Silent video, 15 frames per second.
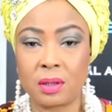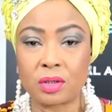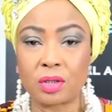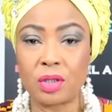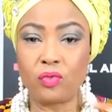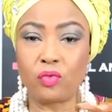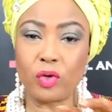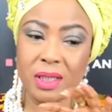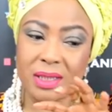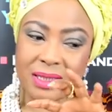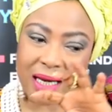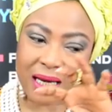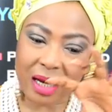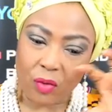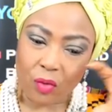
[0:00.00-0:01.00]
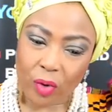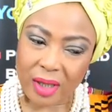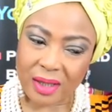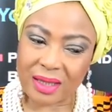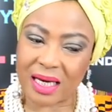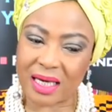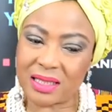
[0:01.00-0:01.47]
So if we take away
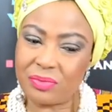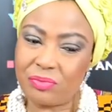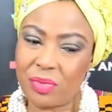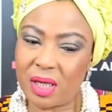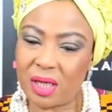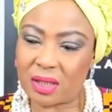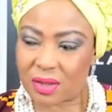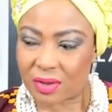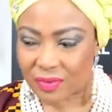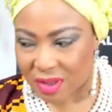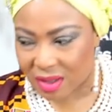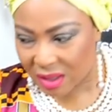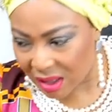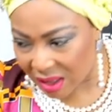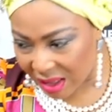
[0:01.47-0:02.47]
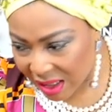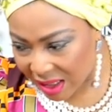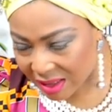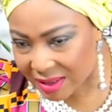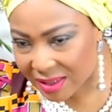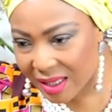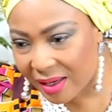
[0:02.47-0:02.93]
30 minutes of sitting
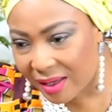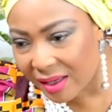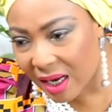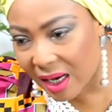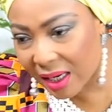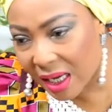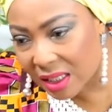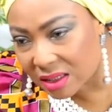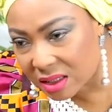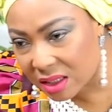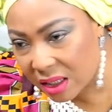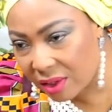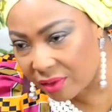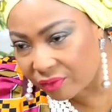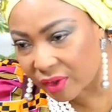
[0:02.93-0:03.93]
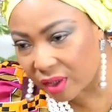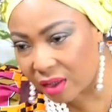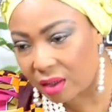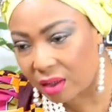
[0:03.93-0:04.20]
and staring at that TV,